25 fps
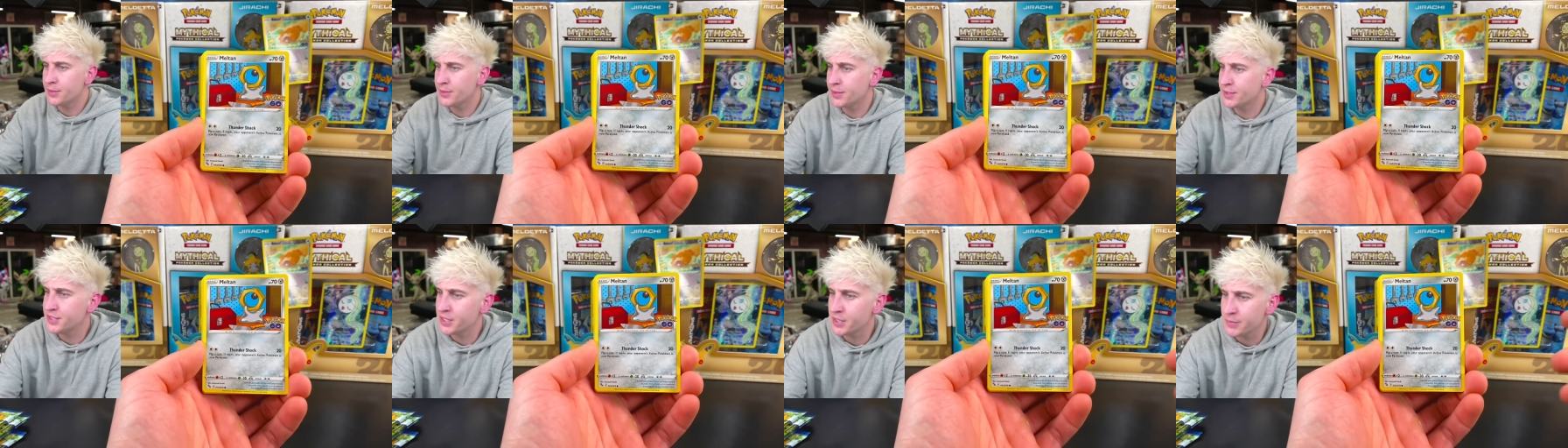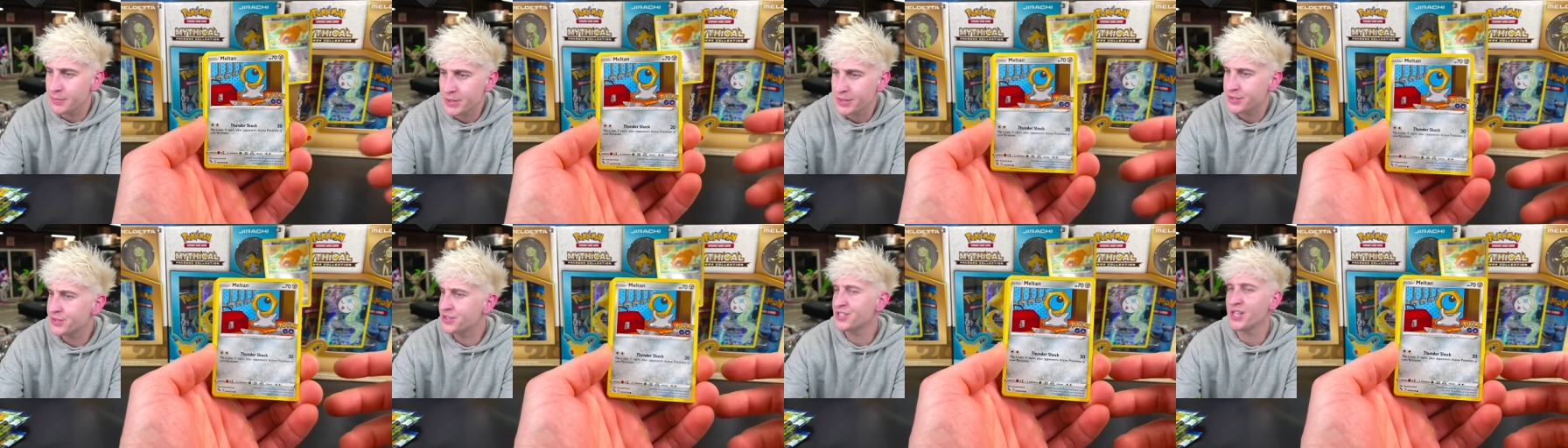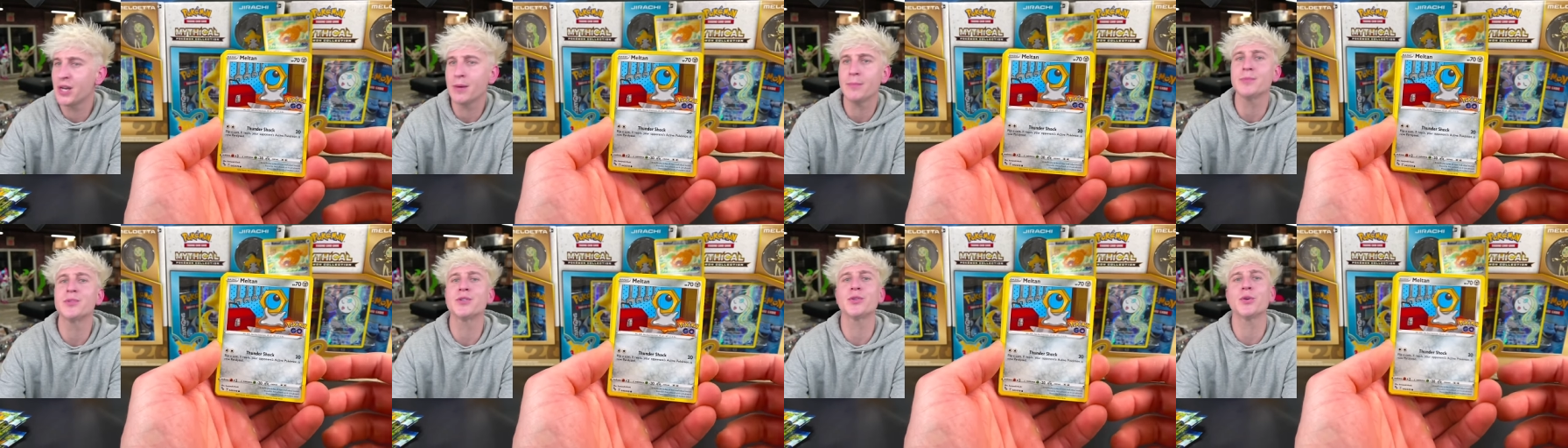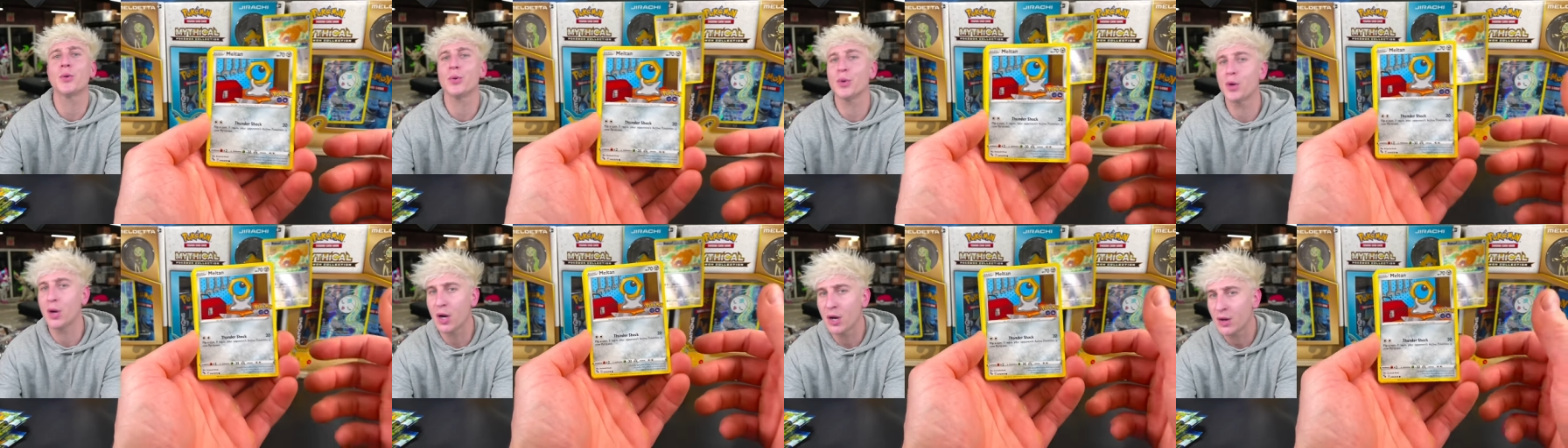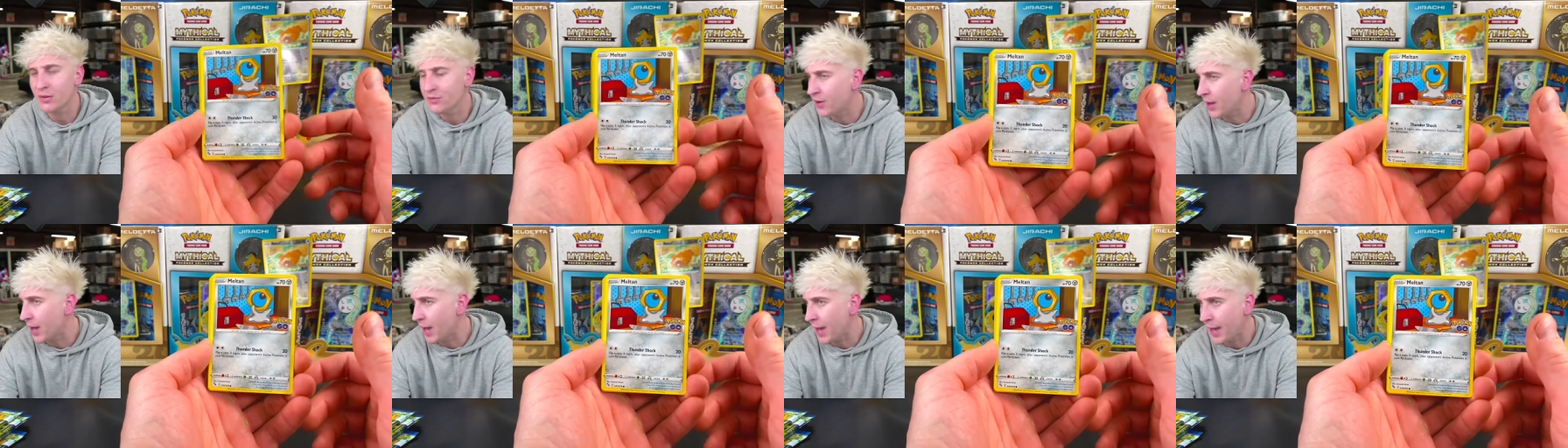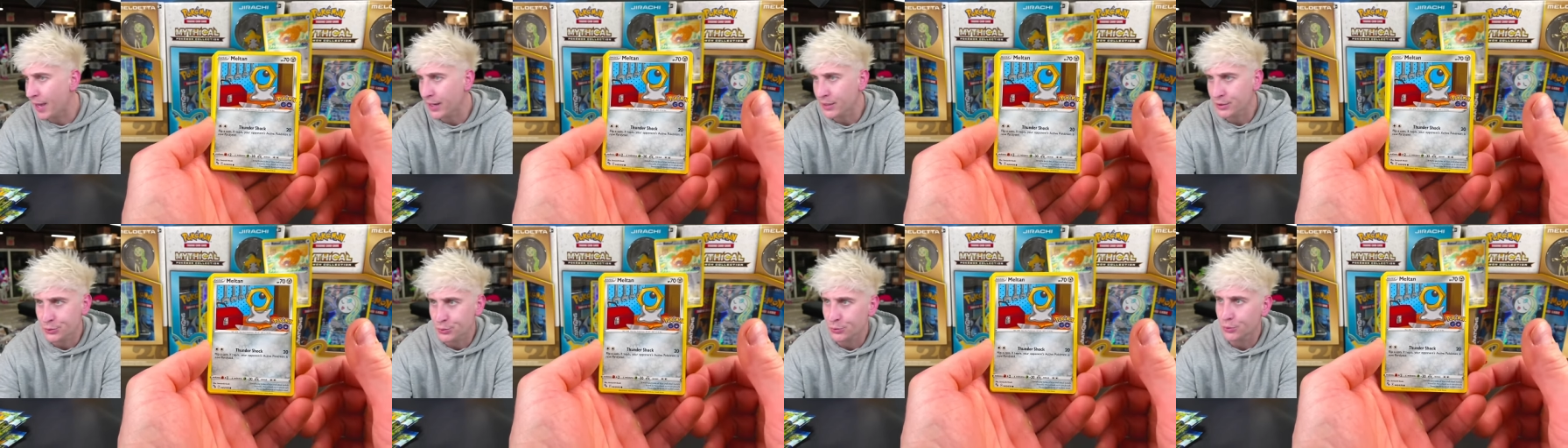the Jimmy some sort of
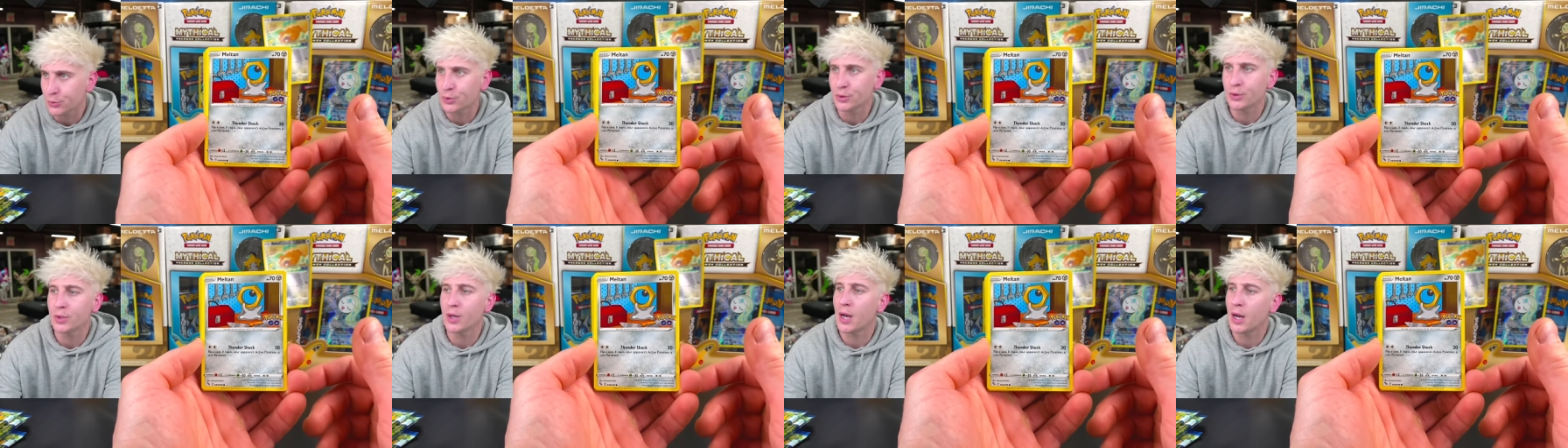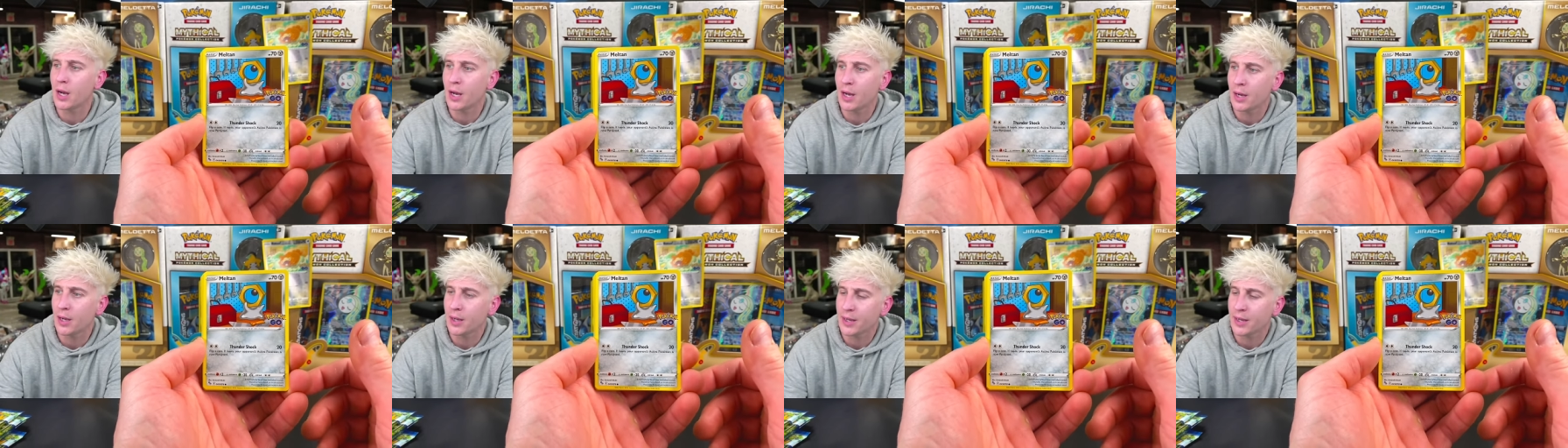actual uh,